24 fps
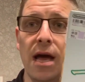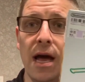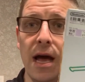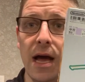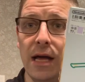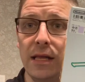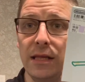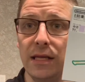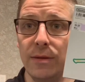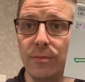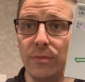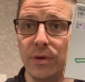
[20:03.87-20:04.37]

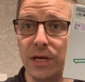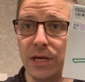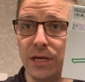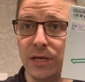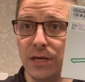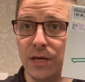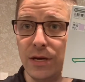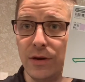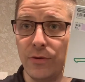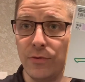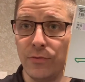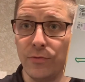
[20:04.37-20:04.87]
a
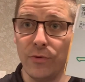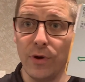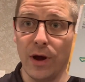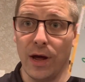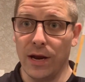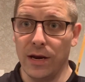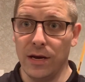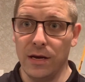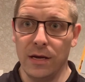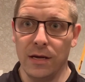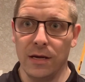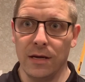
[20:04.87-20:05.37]
limited
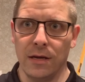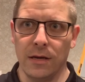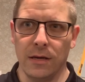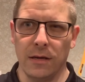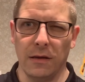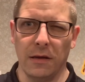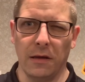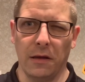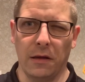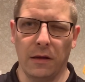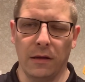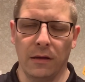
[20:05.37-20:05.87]
run.
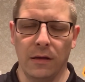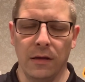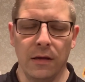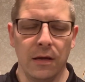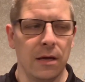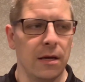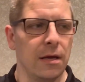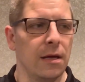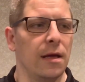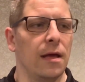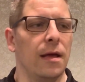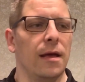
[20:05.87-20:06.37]
Ugh.
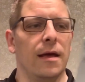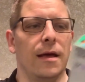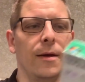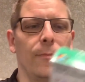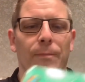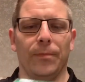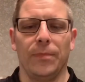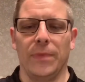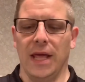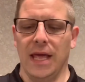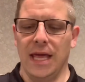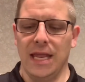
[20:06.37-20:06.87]

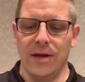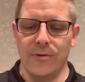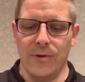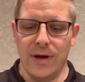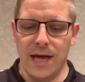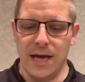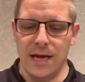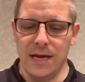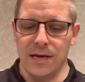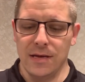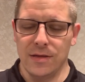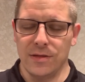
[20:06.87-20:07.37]

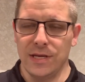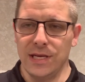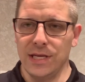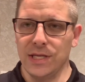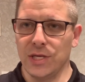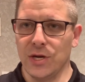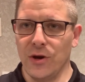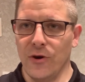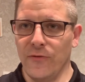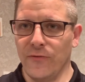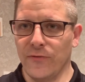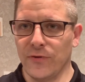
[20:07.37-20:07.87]
Anyway,
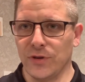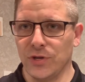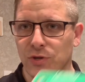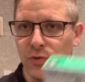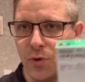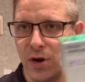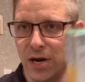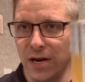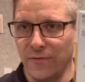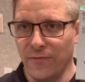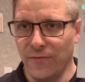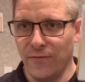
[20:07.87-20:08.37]
these go for
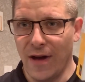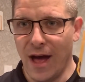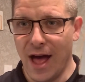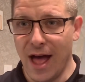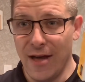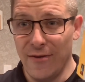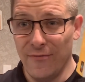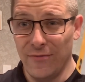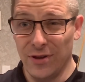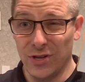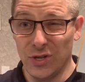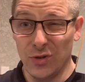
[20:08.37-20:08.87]

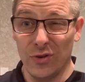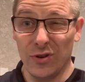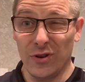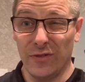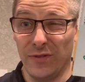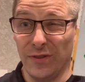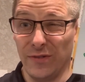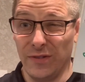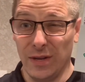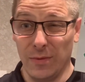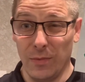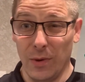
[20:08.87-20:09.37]

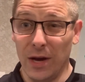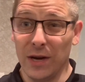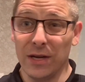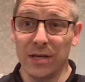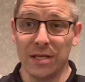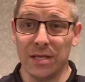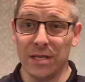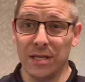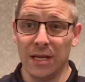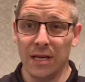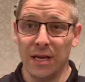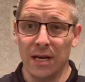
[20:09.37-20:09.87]
250
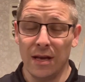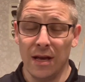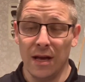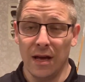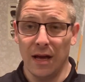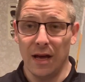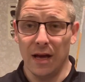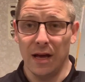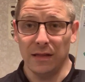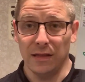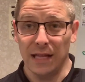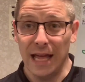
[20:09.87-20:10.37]
bucks,
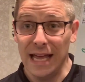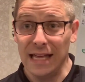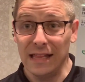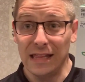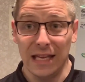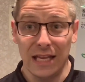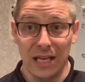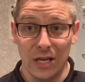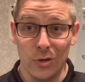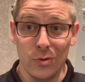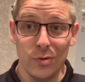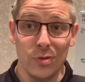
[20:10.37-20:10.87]

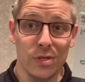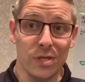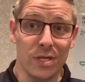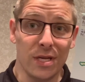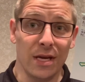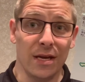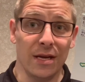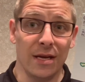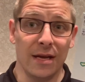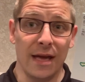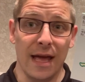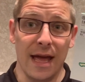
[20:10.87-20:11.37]
lightly used,
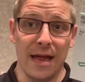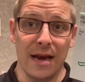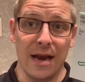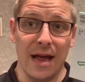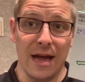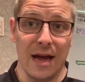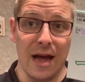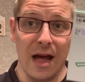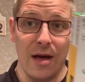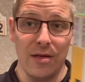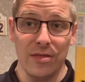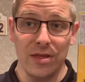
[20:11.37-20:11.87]
and
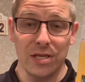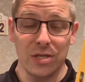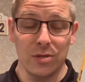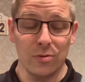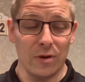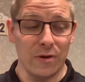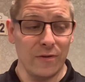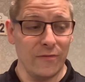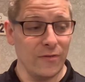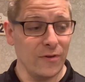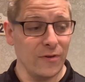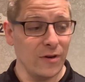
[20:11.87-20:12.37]
I got this
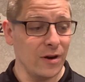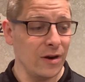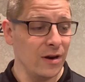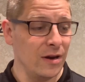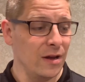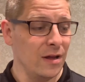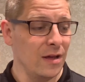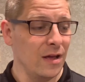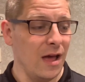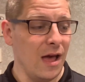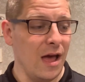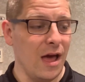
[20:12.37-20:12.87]
one for
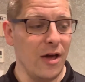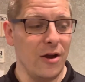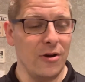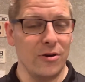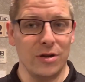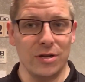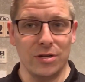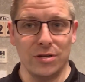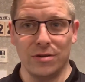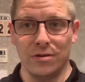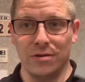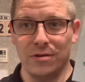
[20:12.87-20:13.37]

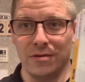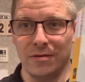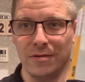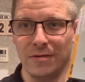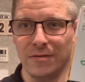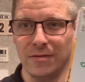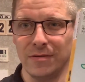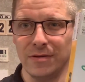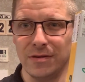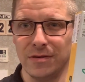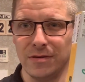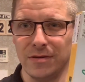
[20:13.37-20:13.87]

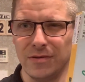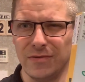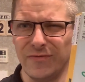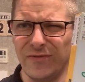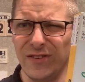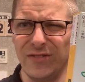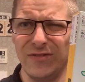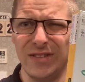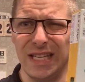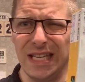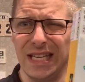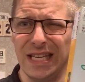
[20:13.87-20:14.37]

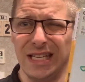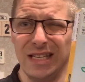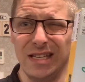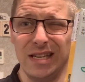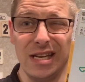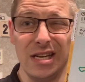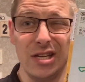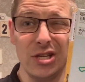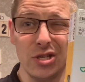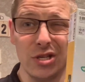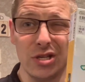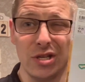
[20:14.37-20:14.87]

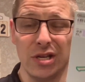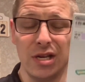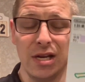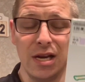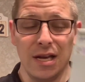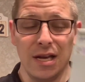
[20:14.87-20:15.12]
115-ish,